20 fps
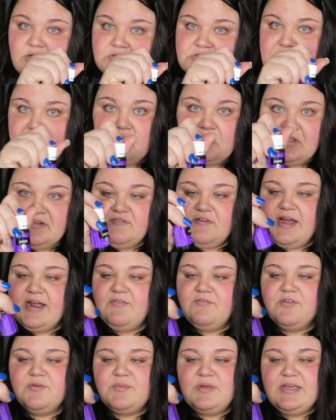totally
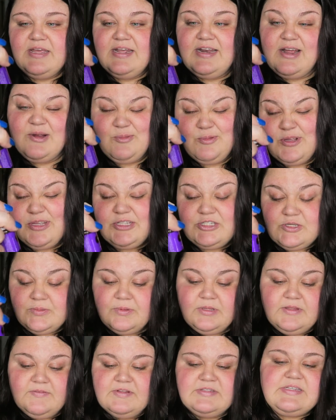fine for me and I really do
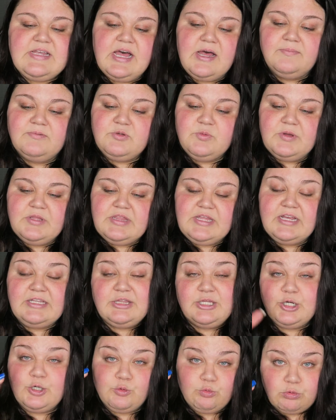believe it's helped with like
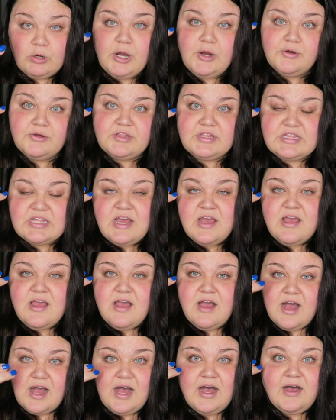the growth
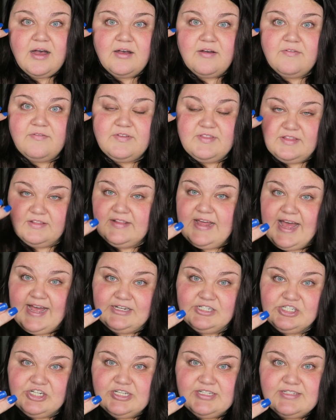of the
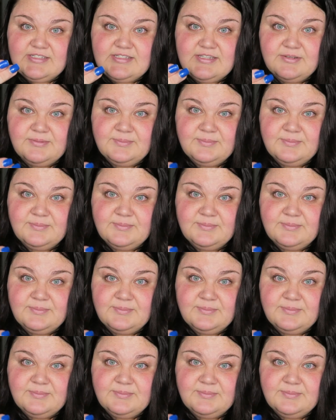lashes.